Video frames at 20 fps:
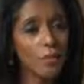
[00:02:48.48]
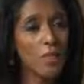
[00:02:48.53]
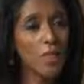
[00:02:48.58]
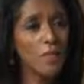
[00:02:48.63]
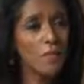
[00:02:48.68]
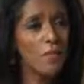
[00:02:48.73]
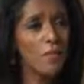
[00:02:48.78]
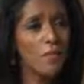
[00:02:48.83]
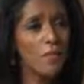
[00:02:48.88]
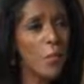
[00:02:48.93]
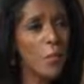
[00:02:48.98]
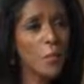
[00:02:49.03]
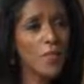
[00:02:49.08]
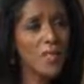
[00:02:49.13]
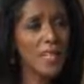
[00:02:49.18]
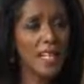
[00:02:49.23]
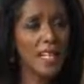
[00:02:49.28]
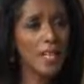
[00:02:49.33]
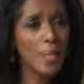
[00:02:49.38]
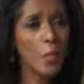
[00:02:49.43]
3 of the 4
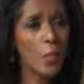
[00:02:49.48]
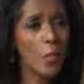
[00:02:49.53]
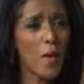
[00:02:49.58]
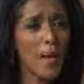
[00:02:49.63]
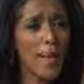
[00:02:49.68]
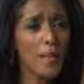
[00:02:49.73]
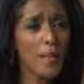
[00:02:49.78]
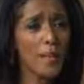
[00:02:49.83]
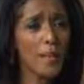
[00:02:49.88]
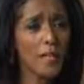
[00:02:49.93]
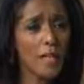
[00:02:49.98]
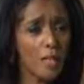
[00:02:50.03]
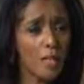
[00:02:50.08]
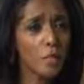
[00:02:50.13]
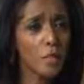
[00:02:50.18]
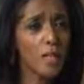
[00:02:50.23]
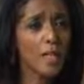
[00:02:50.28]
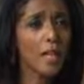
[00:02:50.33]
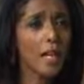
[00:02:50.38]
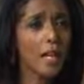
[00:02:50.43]
stayed away,
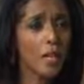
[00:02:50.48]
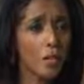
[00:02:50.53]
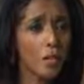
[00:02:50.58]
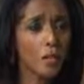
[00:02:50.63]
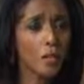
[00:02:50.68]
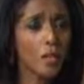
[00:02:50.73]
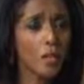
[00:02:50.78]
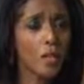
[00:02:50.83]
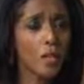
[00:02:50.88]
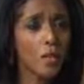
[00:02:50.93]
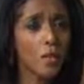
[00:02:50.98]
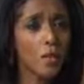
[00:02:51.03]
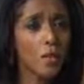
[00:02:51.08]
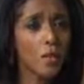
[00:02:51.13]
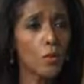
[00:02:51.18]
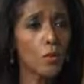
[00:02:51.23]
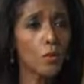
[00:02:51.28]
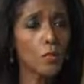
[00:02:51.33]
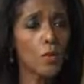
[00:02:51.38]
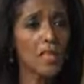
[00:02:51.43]
including Kalonzo,
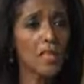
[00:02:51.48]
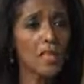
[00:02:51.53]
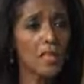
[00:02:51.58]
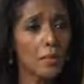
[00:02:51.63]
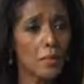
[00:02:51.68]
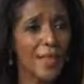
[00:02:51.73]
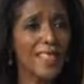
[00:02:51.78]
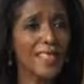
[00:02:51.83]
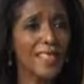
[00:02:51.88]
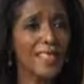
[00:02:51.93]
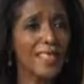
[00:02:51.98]
your running